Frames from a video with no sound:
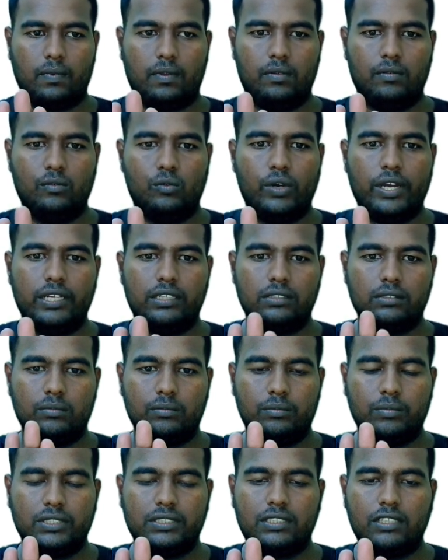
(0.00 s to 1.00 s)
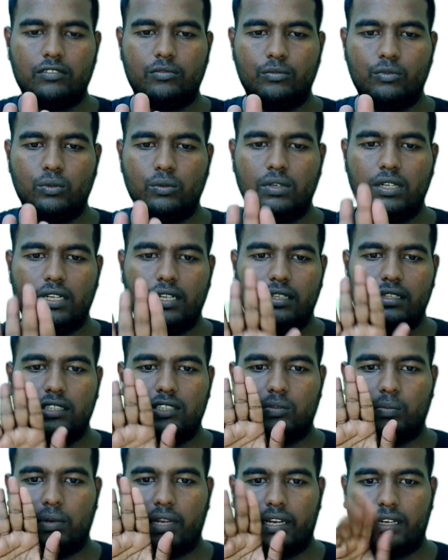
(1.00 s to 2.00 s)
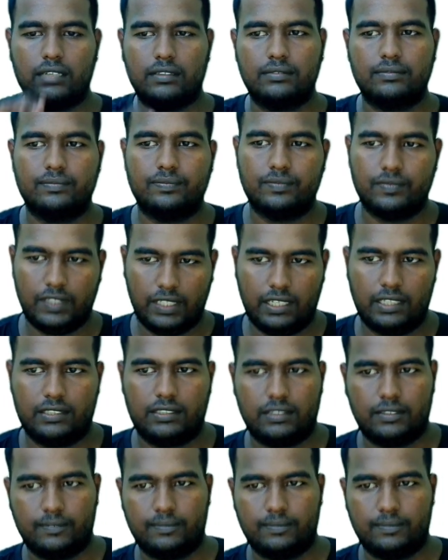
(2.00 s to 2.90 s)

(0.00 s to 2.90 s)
Wire must have moved in this plane. Yes.